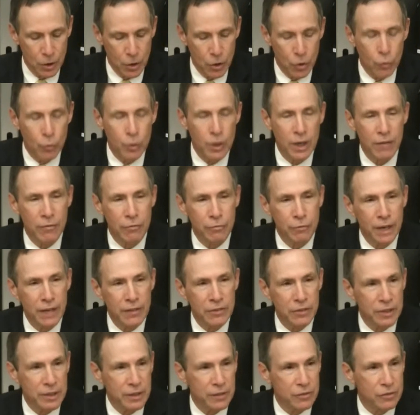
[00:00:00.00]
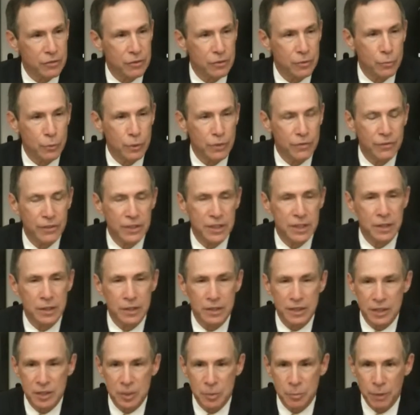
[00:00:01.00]
We have residents with physical
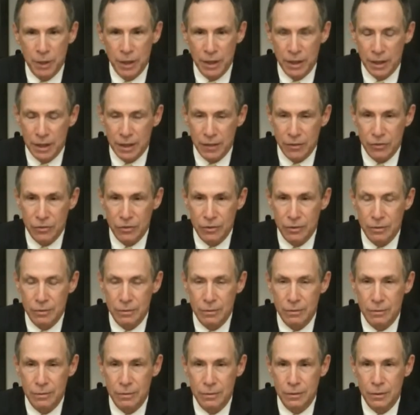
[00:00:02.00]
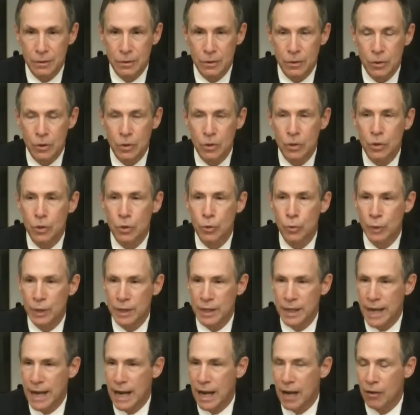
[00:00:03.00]
disabilities who would
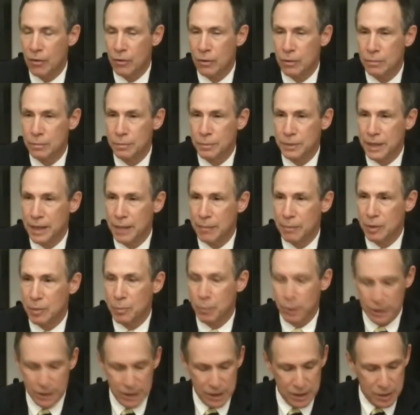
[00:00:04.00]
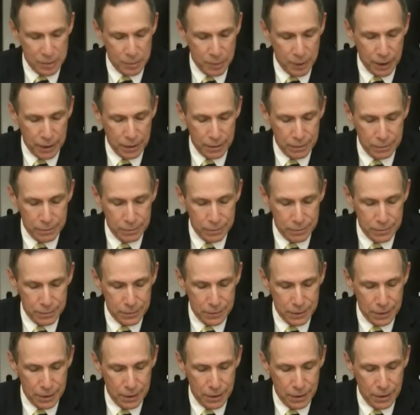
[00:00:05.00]
now be able to participate.
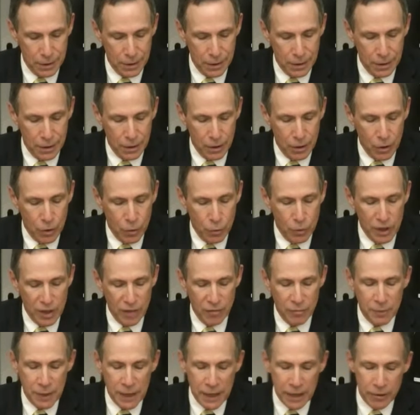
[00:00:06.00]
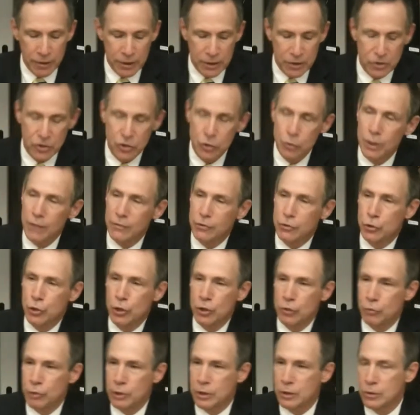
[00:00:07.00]
We have parents who have
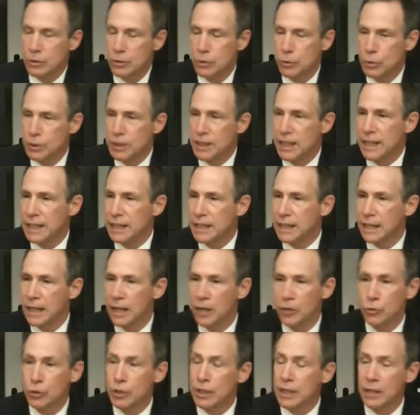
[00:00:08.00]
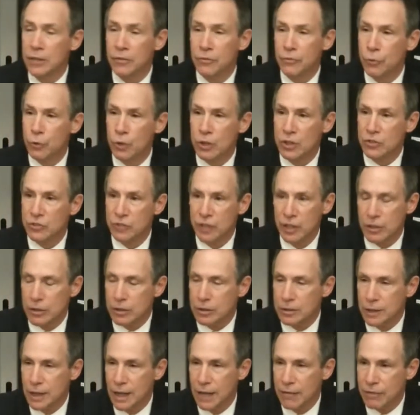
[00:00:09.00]
children who can't get out or can't afford a sitter
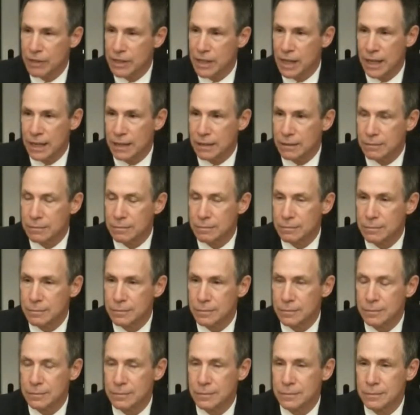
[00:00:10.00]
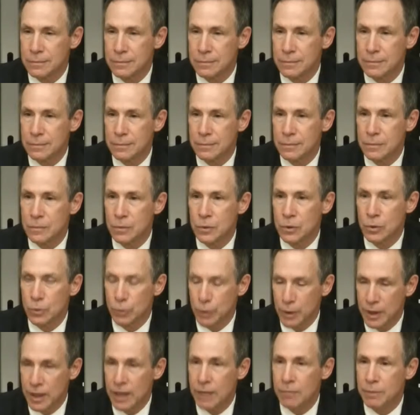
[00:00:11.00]
every night, who
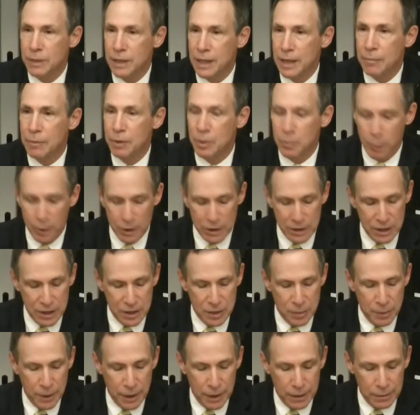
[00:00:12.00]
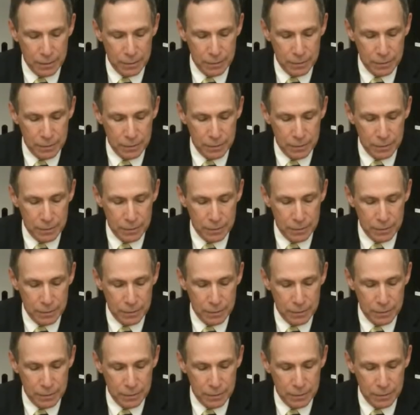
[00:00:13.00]
would then be able to participate.